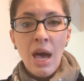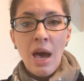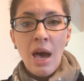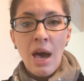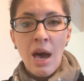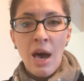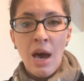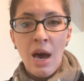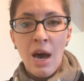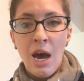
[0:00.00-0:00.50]

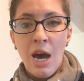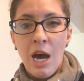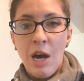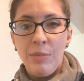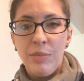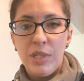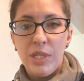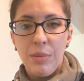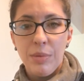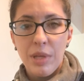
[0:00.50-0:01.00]

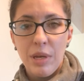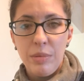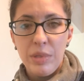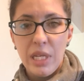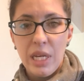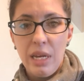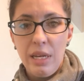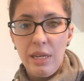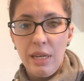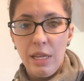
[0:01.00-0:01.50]
Sometimes
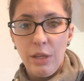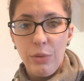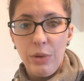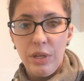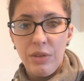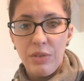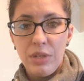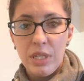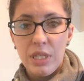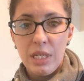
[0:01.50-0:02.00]
I get
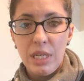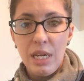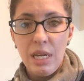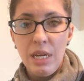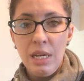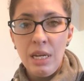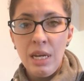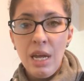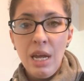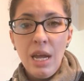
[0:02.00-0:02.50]
yellowing of the
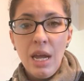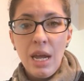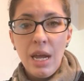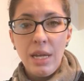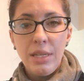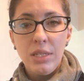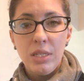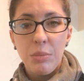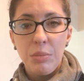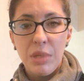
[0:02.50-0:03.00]
skin,
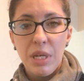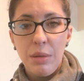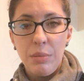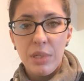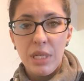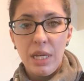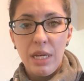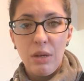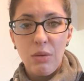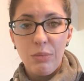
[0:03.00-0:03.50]
and
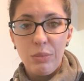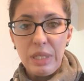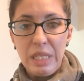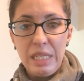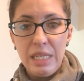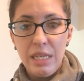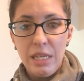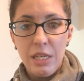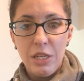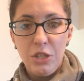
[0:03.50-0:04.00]
sometimes I get
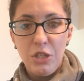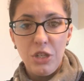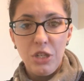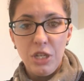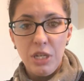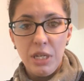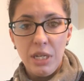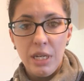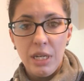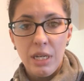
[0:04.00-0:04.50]
really
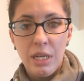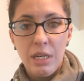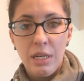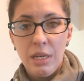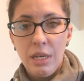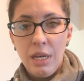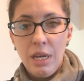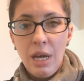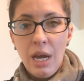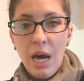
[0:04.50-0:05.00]
itchy.
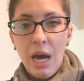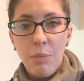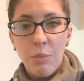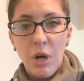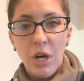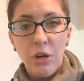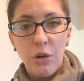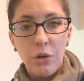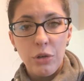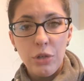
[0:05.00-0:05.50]
I'm
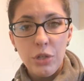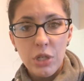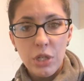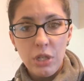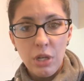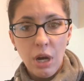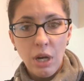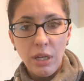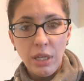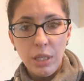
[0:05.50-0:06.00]
on
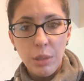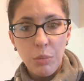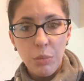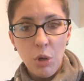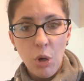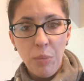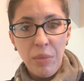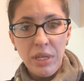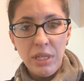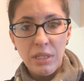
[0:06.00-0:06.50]
Ursidol at the
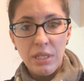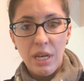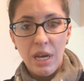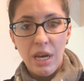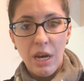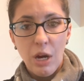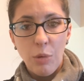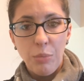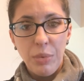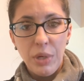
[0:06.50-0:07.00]
moment to
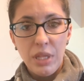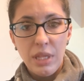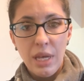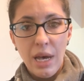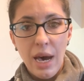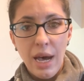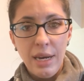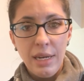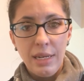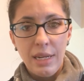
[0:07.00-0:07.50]
help with
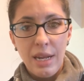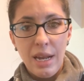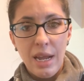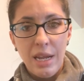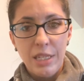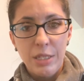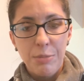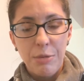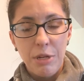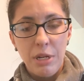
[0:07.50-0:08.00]
that, and it
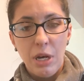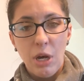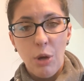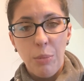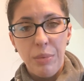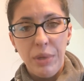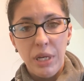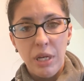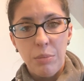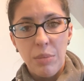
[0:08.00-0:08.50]
has been
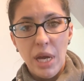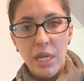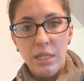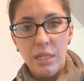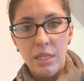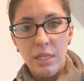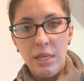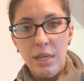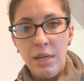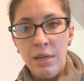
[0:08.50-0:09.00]
helping
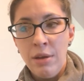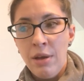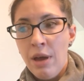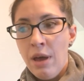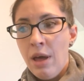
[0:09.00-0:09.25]
immensely.